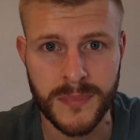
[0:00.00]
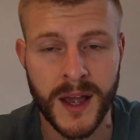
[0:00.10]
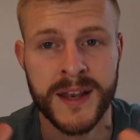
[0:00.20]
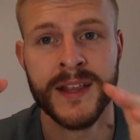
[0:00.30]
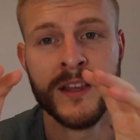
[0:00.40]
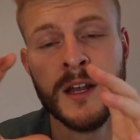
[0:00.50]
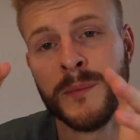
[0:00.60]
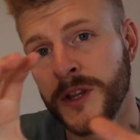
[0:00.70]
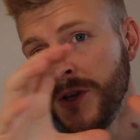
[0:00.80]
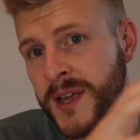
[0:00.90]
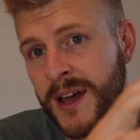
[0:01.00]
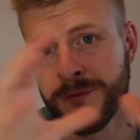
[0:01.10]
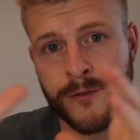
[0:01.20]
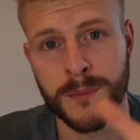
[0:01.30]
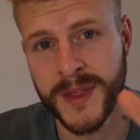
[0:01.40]
And then the number that you get
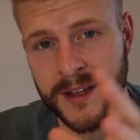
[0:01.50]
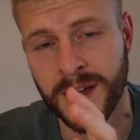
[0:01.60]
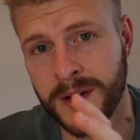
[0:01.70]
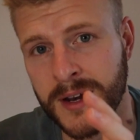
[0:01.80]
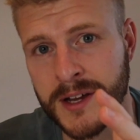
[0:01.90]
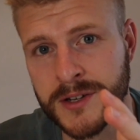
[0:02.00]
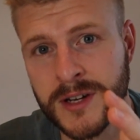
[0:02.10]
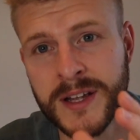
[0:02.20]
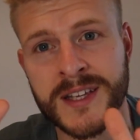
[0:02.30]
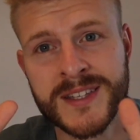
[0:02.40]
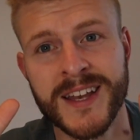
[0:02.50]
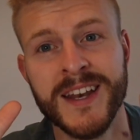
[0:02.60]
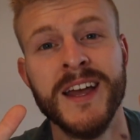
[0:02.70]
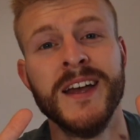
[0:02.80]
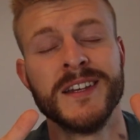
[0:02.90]
from that calculation is
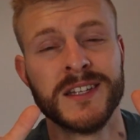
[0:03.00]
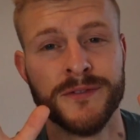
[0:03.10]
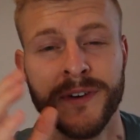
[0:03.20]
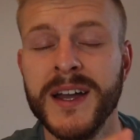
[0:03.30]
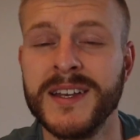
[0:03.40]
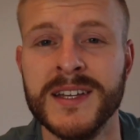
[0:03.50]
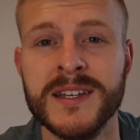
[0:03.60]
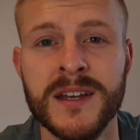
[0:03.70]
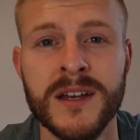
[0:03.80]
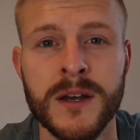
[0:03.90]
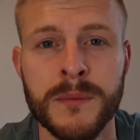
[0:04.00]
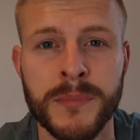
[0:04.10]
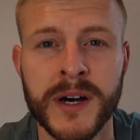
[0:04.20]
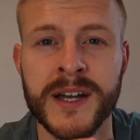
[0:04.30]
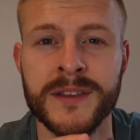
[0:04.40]
then divided
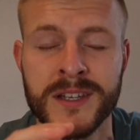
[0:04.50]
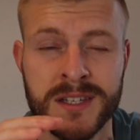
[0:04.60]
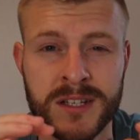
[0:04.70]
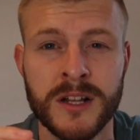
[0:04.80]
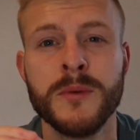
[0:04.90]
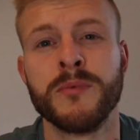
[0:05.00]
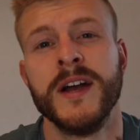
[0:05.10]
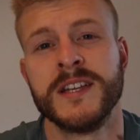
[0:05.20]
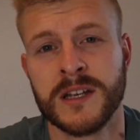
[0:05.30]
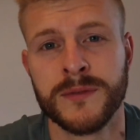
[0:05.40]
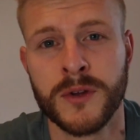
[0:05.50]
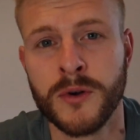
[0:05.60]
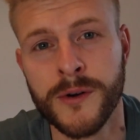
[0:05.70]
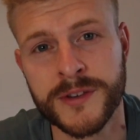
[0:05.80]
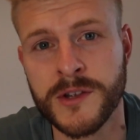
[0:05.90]
by the slope rating of the
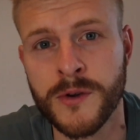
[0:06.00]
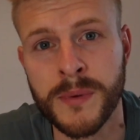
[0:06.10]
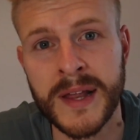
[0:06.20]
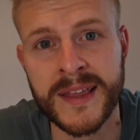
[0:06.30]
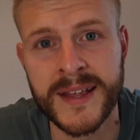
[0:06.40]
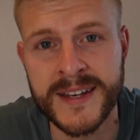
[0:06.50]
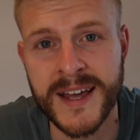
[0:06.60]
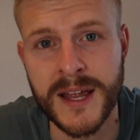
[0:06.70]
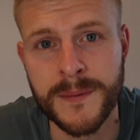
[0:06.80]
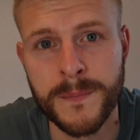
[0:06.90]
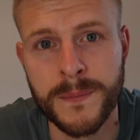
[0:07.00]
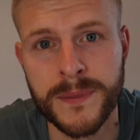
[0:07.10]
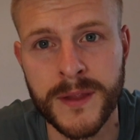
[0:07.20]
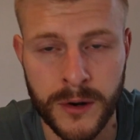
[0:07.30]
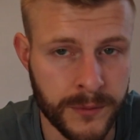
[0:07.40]
course that you were playing that day.
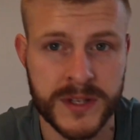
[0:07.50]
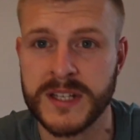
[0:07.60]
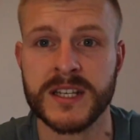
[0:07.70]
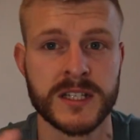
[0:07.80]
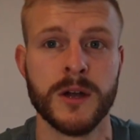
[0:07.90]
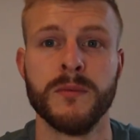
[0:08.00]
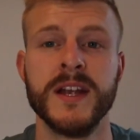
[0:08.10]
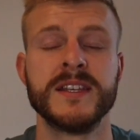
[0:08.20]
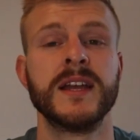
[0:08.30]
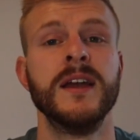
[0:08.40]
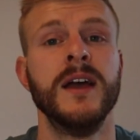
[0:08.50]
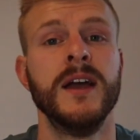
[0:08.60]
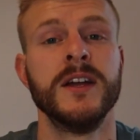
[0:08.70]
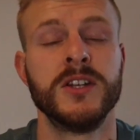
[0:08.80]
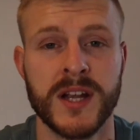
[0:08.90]
And obviously slope rating
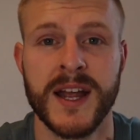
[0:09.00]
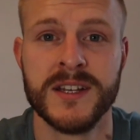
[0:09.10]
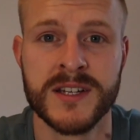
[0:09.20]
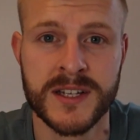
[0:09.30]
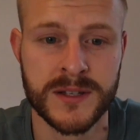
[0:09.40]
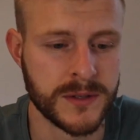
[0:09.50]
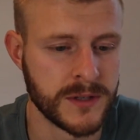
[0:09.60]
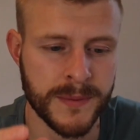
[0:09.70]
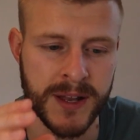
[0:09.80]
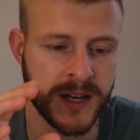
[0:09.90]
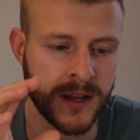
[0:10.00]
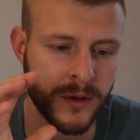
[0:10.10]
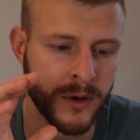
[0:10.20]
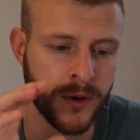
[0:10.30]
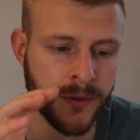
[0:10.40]
changes
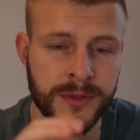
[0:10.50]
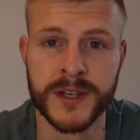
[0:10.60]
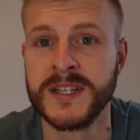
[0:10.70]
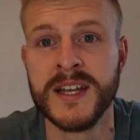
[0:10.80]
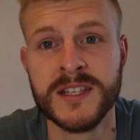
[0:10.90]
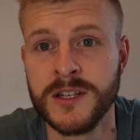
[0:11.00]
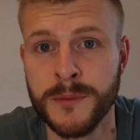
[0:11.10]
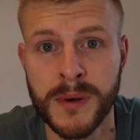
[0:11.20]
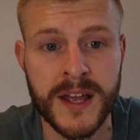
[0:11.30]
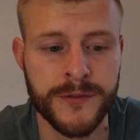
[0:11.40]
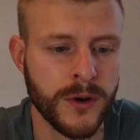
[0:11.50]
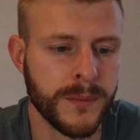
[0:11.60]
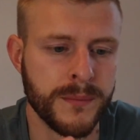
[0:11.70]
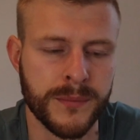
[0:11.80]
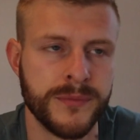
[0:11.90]
depending on the tees that you play
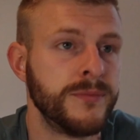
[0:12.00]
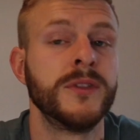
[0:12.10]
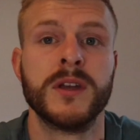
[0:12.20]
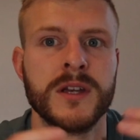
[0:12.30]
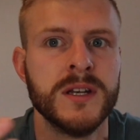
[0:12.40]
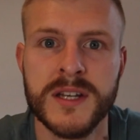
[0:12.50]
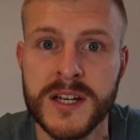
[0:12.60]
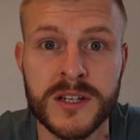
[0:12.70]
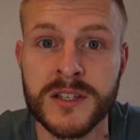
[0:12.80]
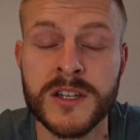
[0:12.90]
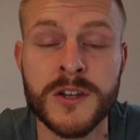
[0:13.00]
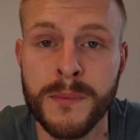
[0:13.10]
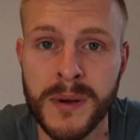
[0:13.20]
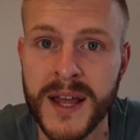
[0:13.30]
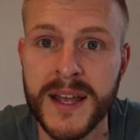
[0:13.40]
from, the conditions that you
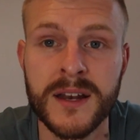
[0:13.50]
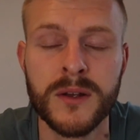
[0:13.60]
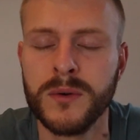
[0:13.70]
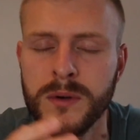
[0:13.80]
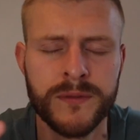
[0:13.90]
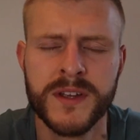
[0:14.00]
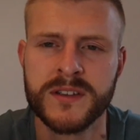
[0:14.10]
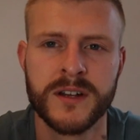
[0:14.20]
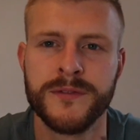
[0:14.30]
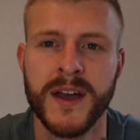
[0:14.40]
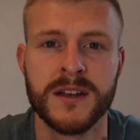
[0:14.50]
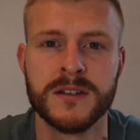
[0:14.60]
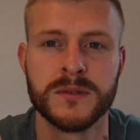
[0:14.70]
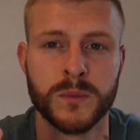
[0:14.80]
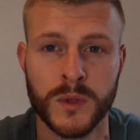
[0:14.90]
play in, all of these kind of
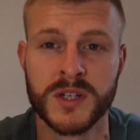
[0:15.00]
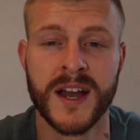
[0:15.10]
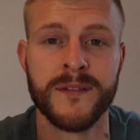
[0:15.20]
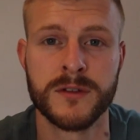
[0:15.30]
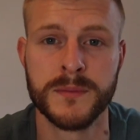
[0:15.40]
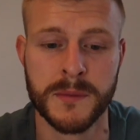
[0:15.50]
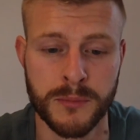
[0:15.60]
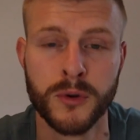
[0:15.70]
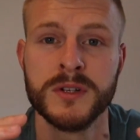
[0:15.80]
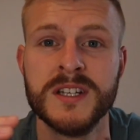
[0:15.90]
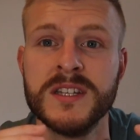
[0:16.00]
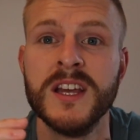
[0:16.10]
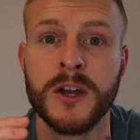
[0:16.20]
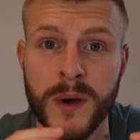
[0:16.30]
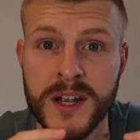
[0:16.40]
factors which have to be brought into the
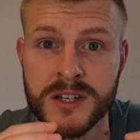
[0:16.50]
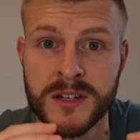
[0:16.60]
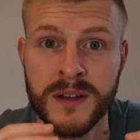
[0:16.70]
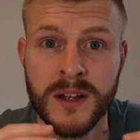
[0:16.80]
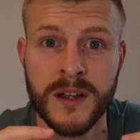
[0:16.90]
equation